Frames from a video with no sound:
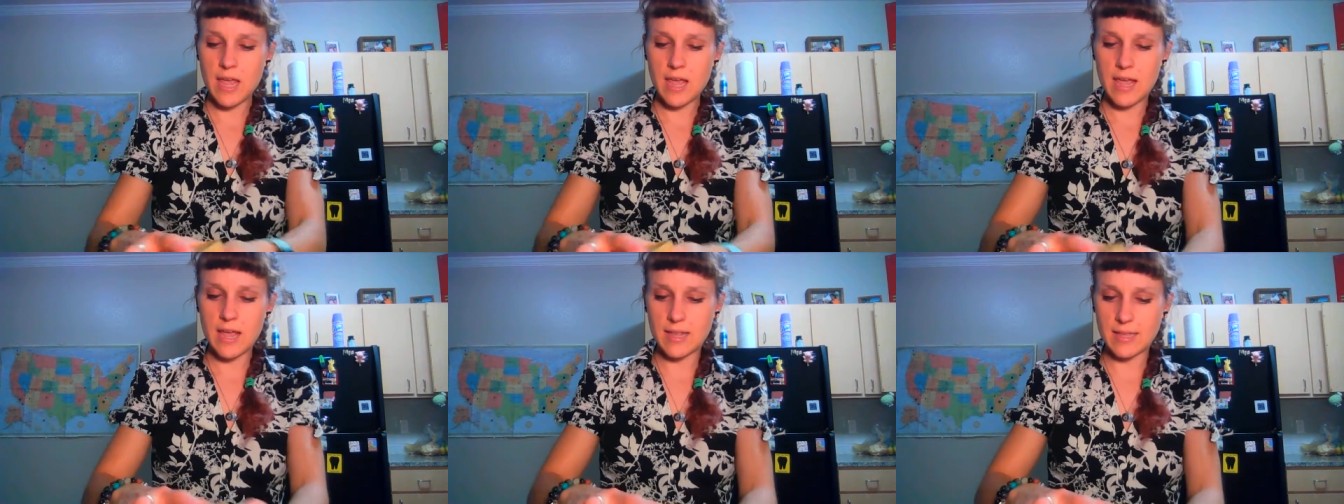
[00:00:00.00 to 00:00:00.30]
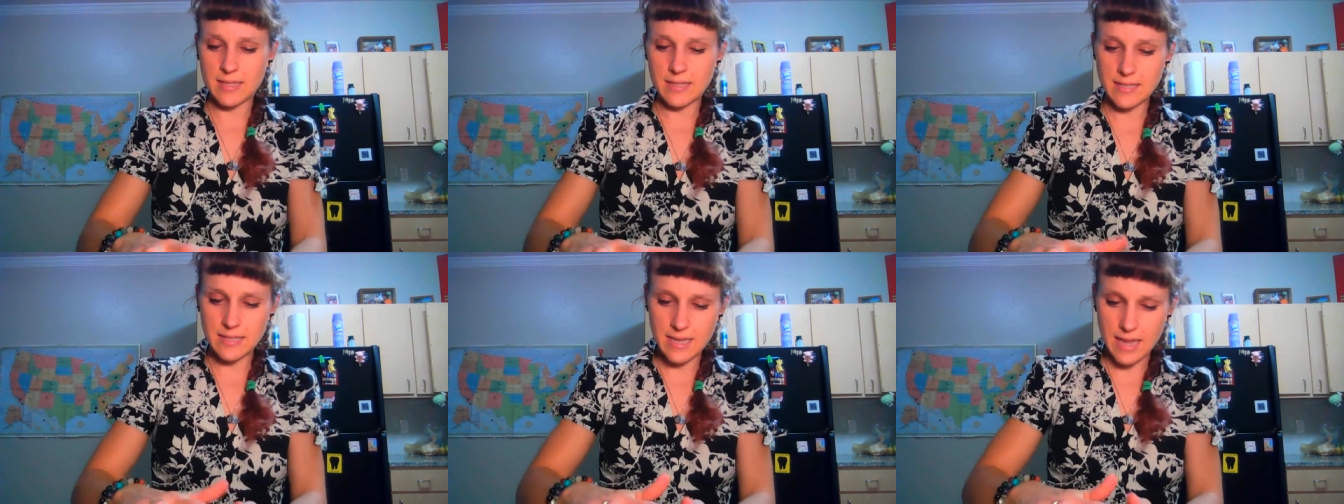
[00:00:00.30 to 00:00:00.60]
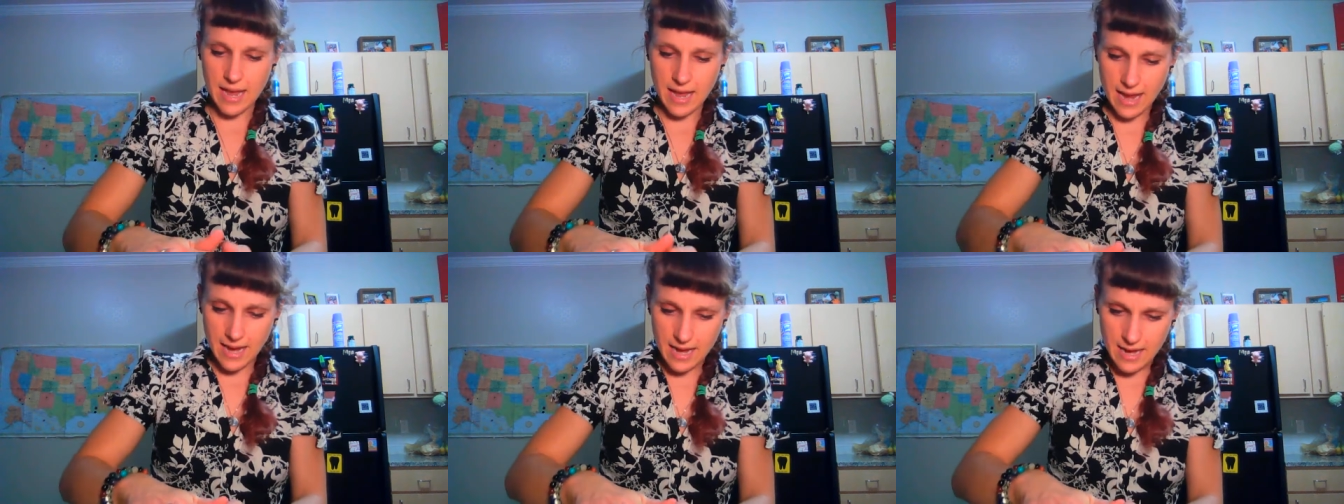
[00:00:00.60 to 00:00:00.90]

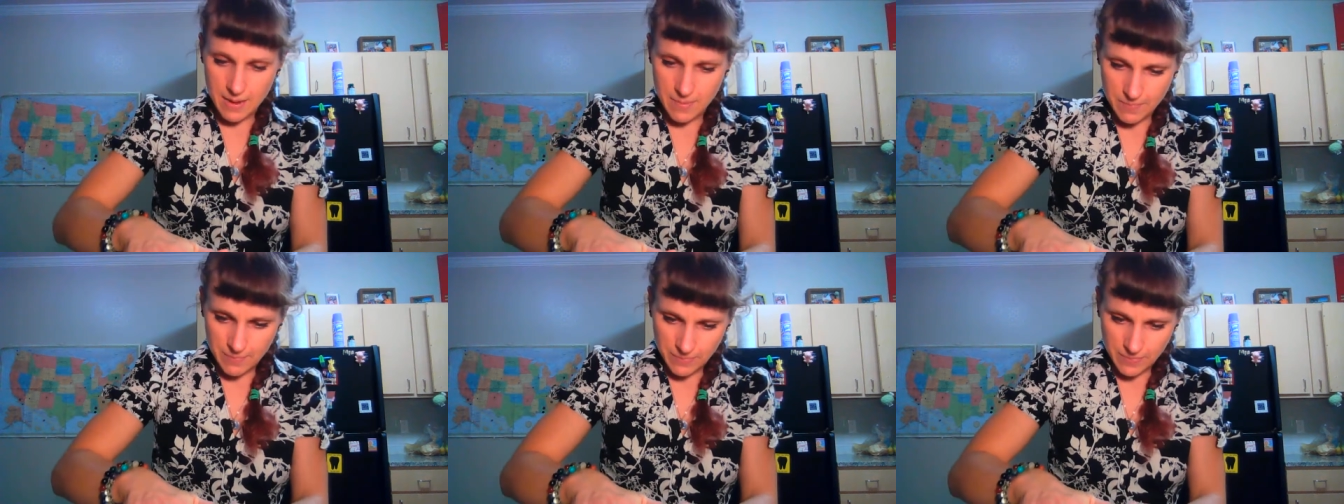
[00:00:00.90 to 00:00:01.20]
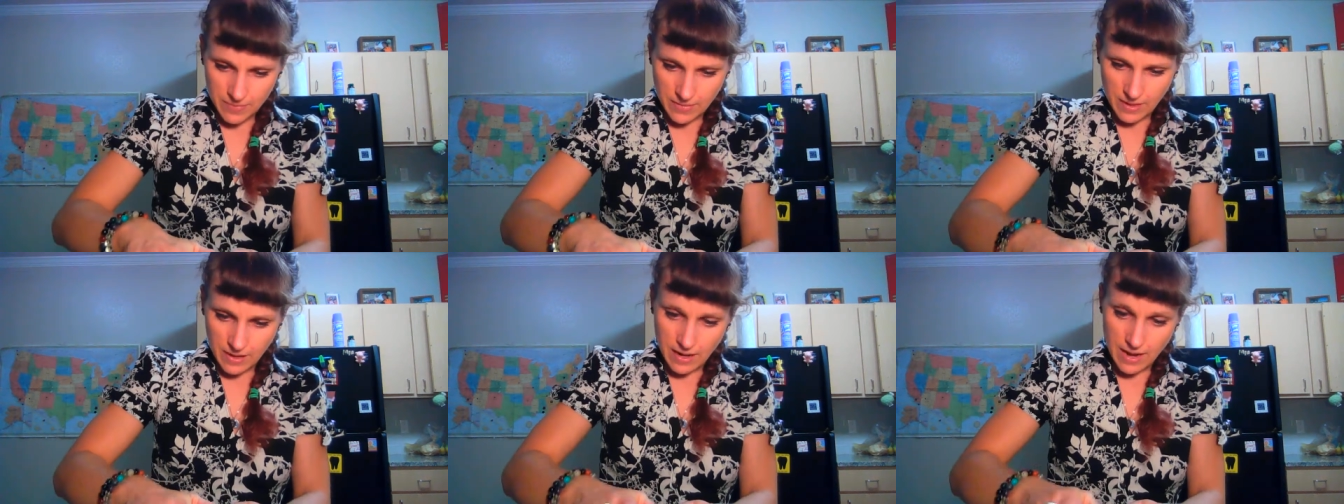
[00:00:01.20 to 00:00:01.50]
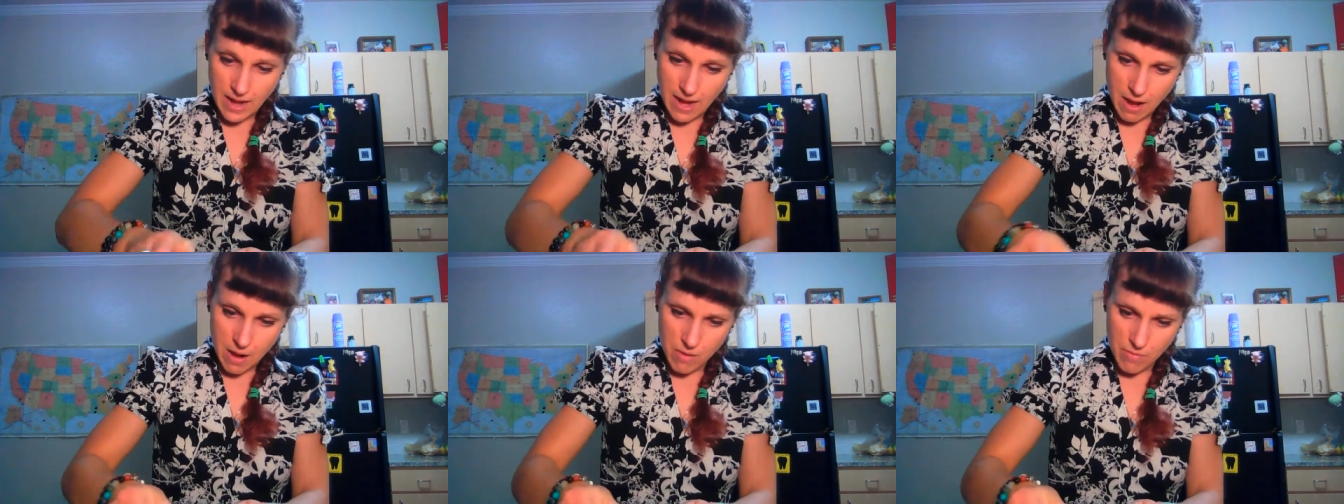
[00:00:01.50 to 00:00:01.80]
inside.
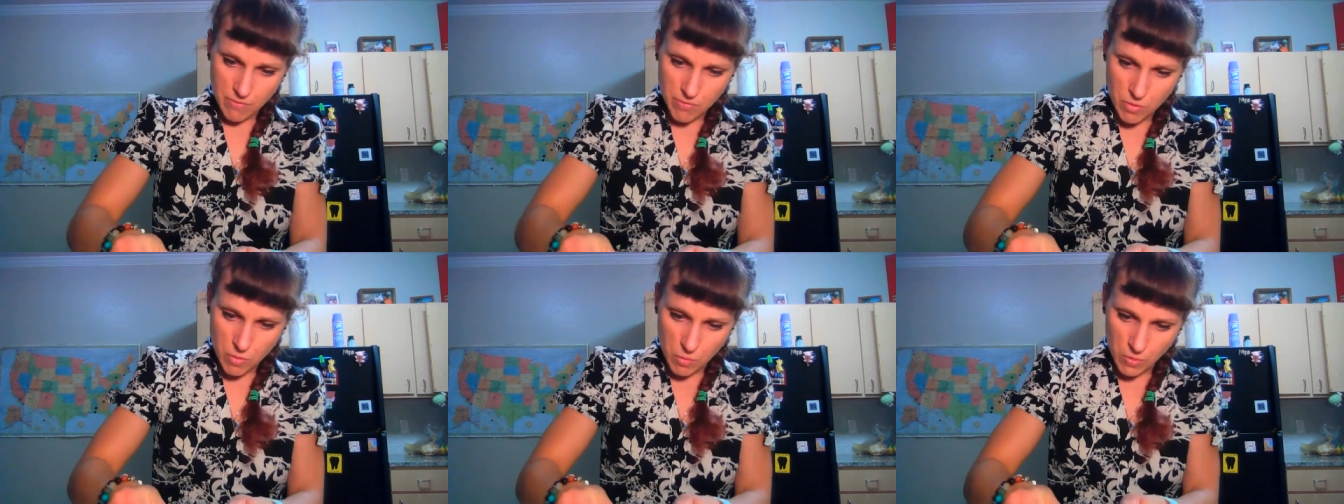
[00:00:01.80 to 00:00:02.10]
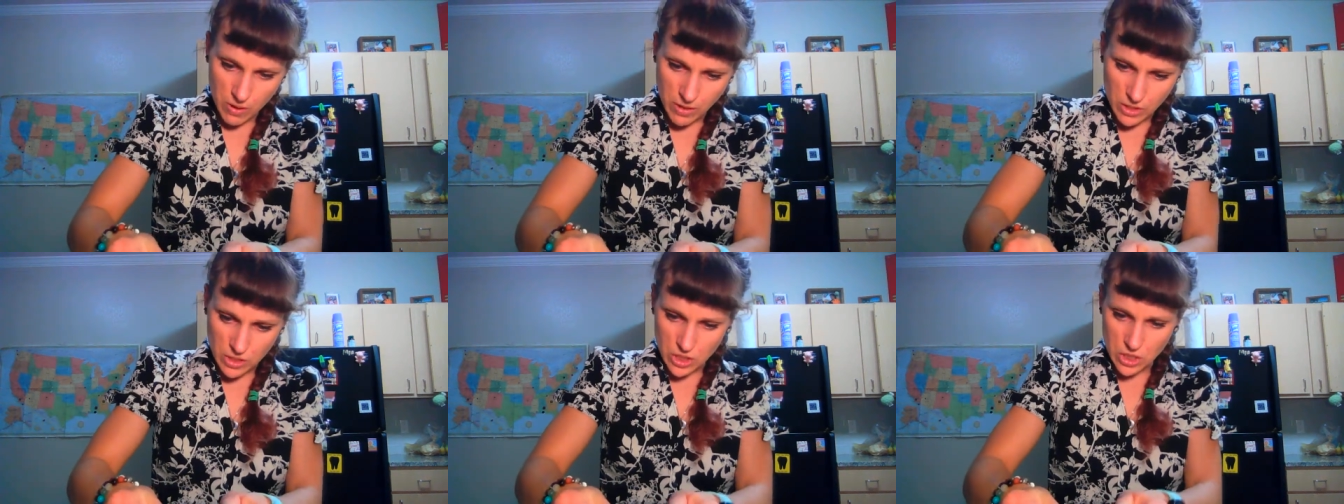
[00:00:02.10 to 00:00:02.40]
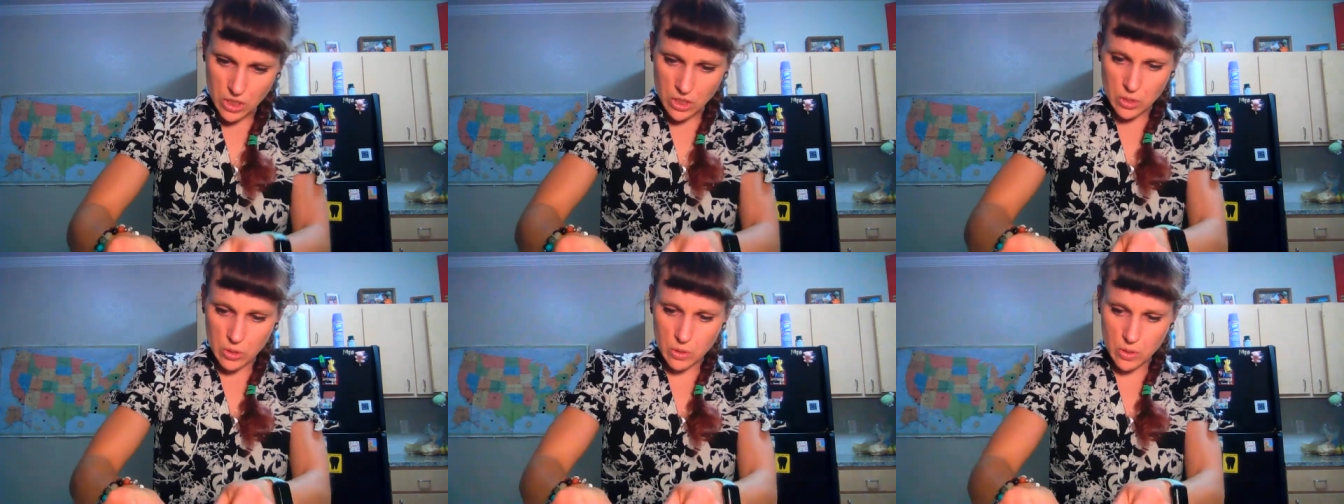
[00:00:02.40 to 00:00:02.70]
Now, if you want
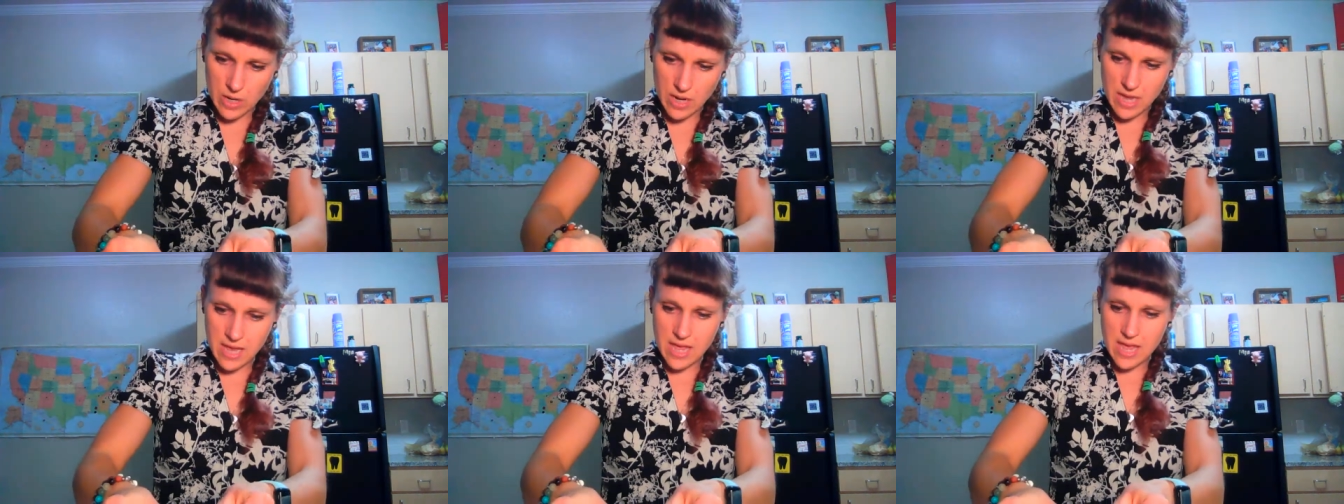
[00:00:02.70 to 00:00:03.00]
to